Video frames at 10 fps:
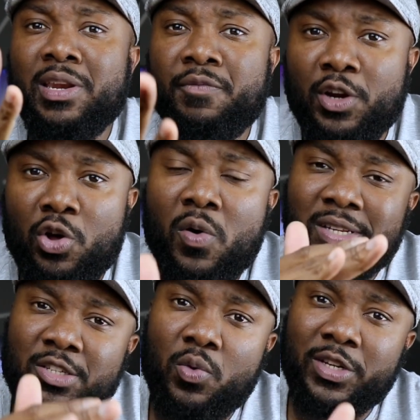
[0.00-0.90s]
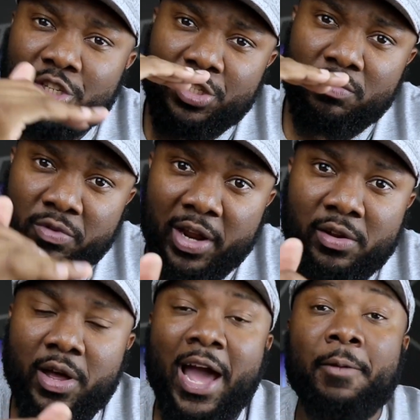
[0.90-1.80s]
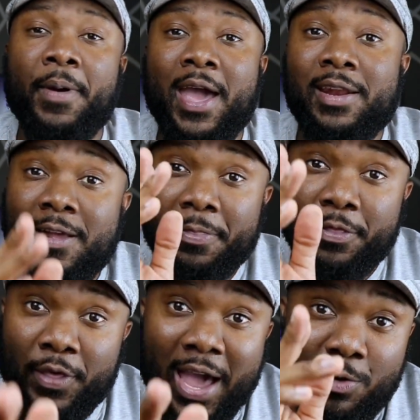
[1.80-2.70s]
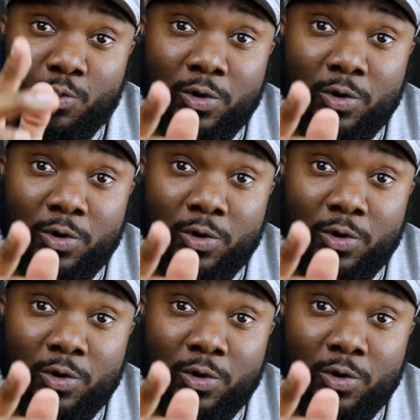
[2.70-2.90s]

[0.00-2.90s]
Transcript: you can even go as low as just a regular iPad. That